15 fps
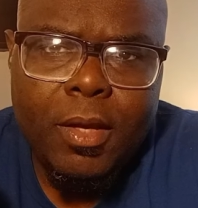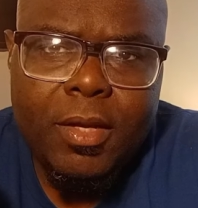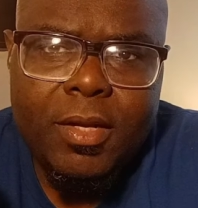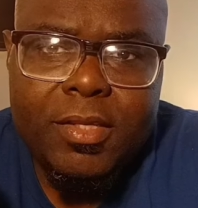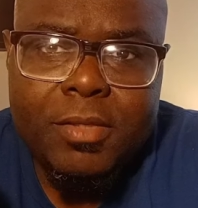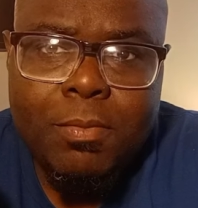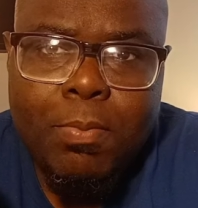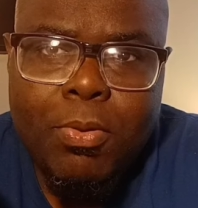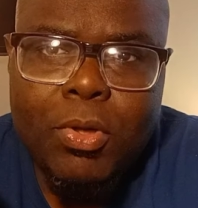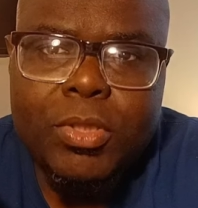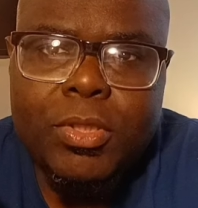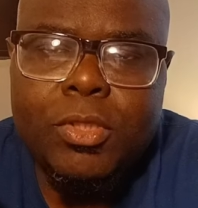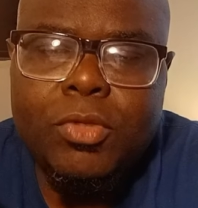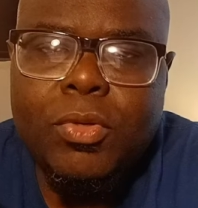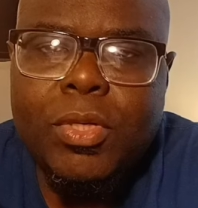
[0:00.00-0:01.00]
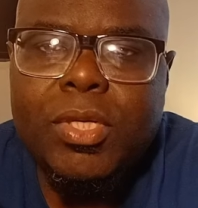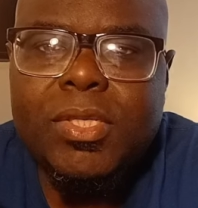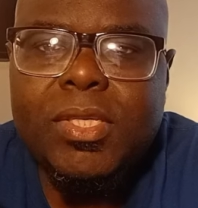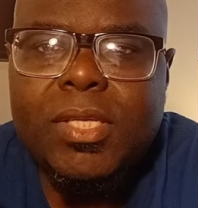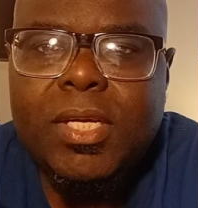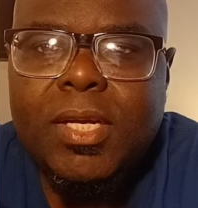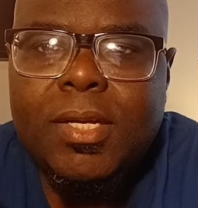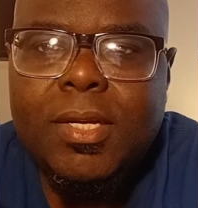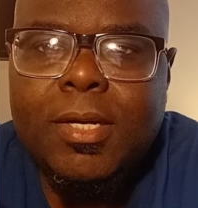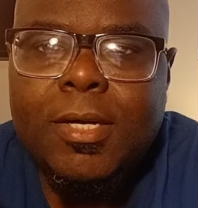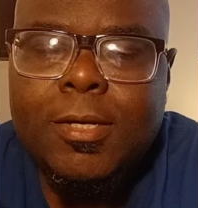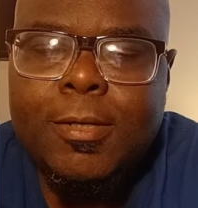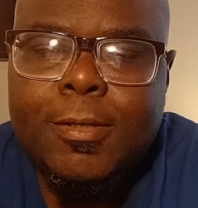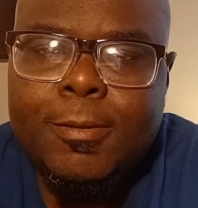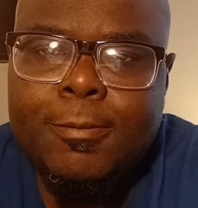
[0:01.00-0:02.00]
It is important to understand
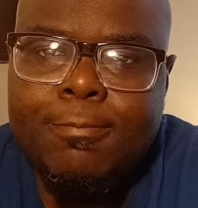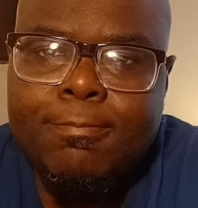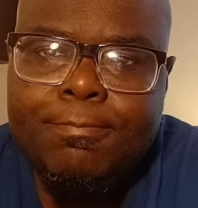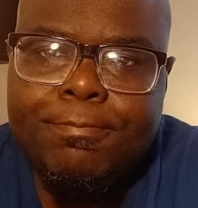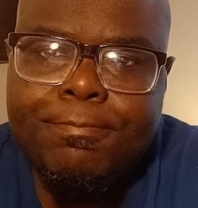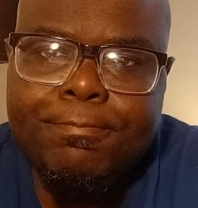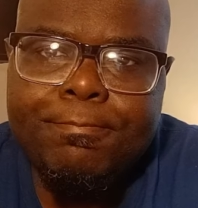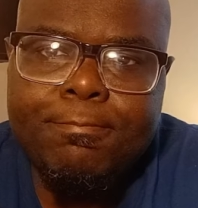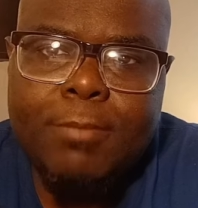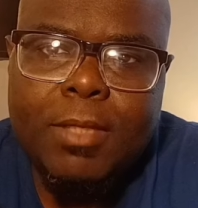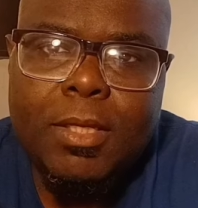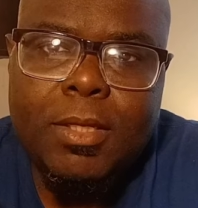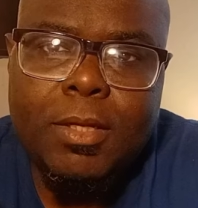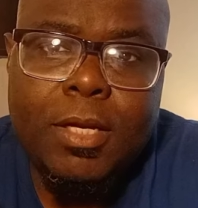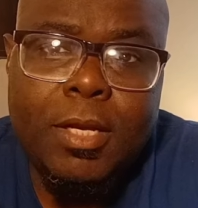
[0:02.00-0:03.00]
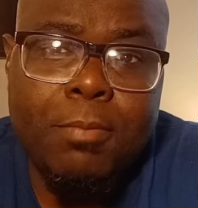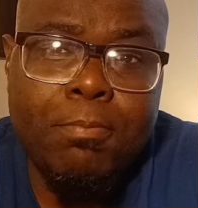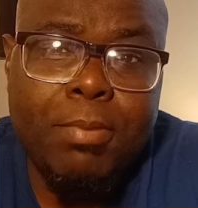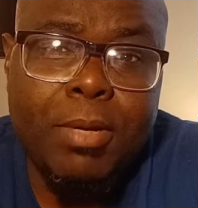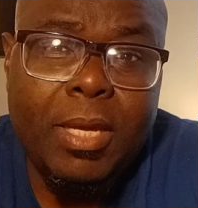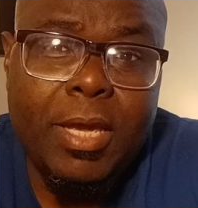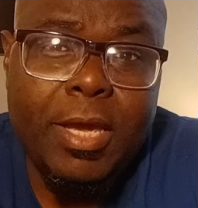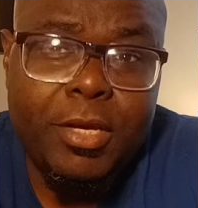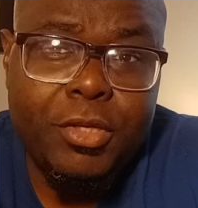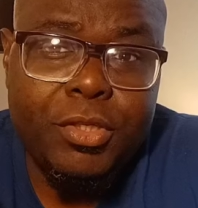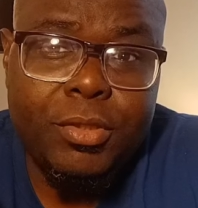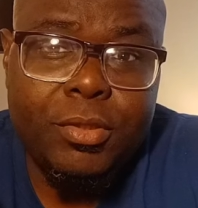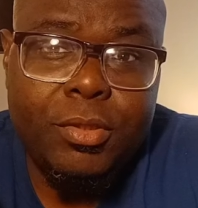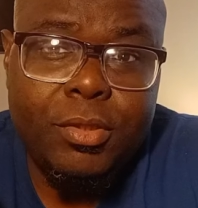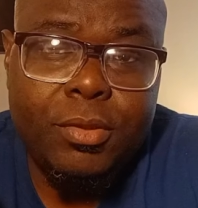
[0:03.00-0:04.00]
the
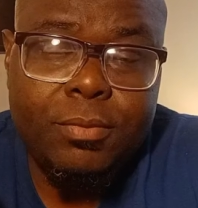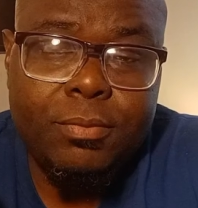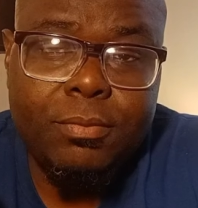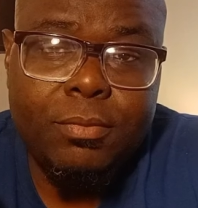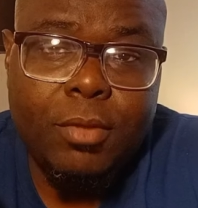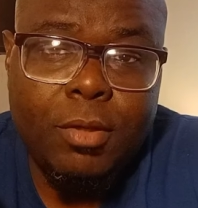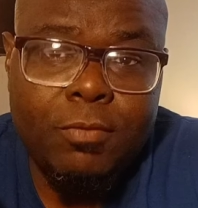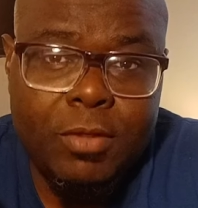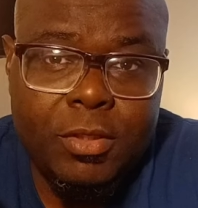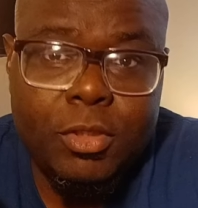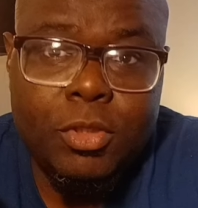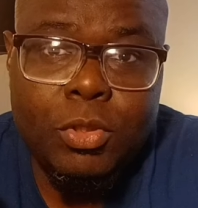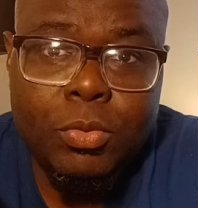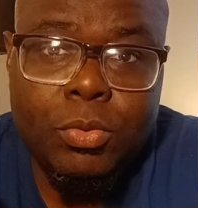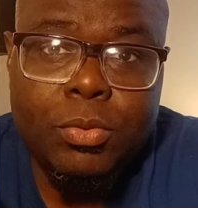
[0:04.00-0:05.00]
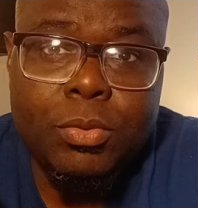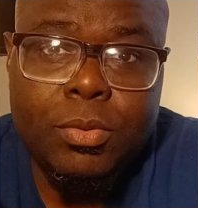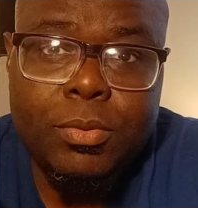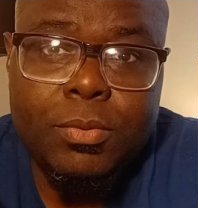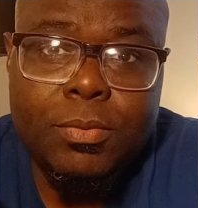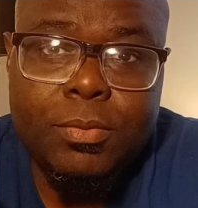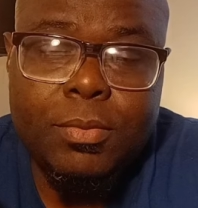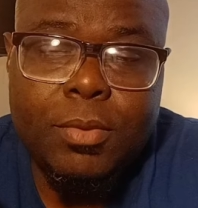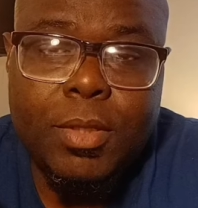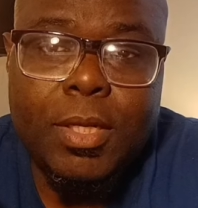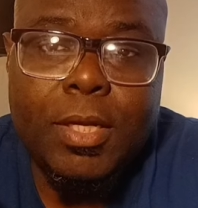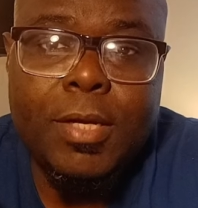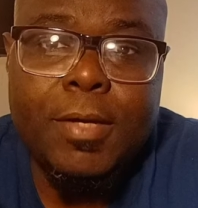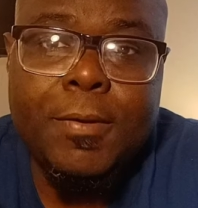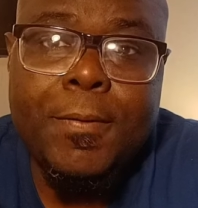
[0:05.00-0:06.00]
implications of this news,
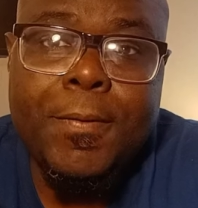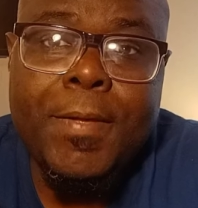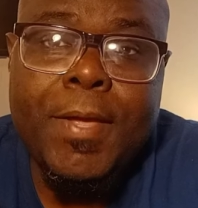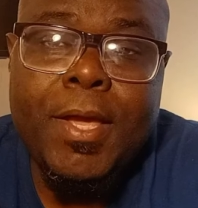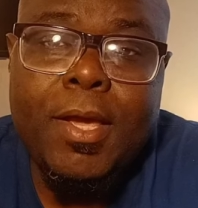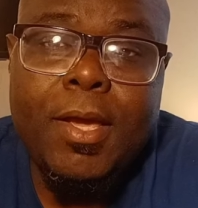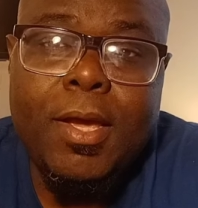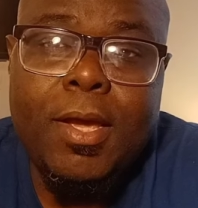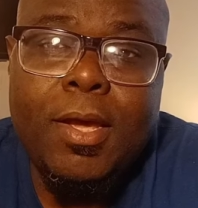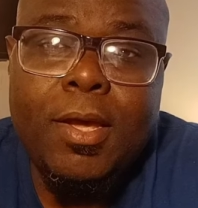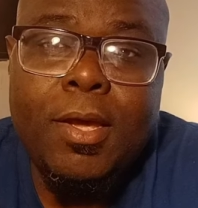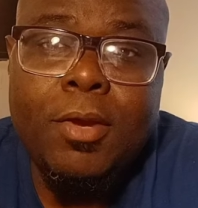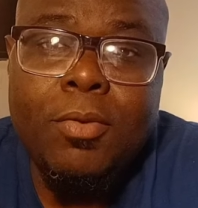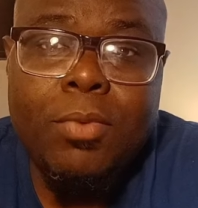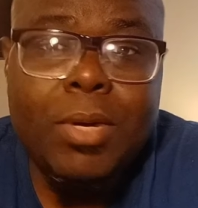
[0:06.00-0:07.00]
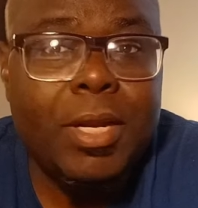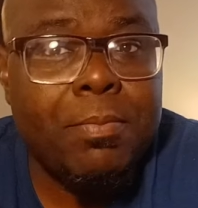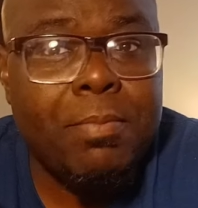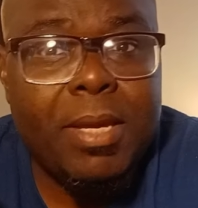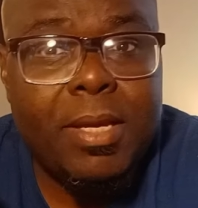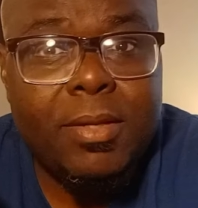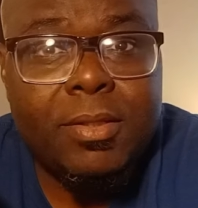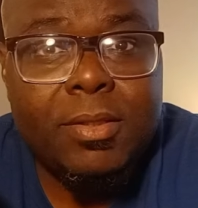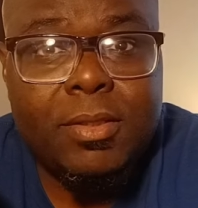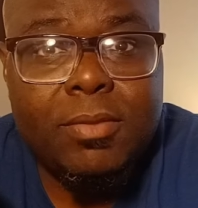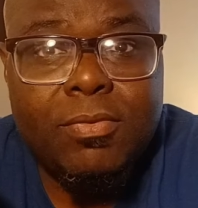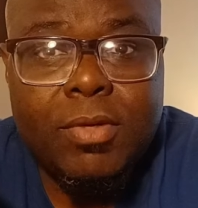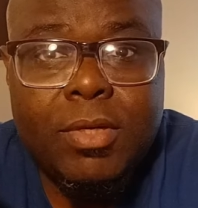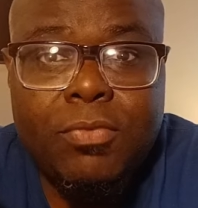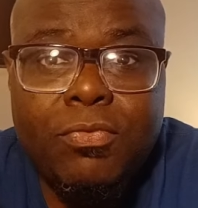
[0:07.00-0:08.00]
okay, and what it means
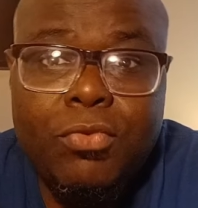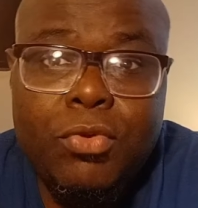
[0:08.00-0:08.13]
for the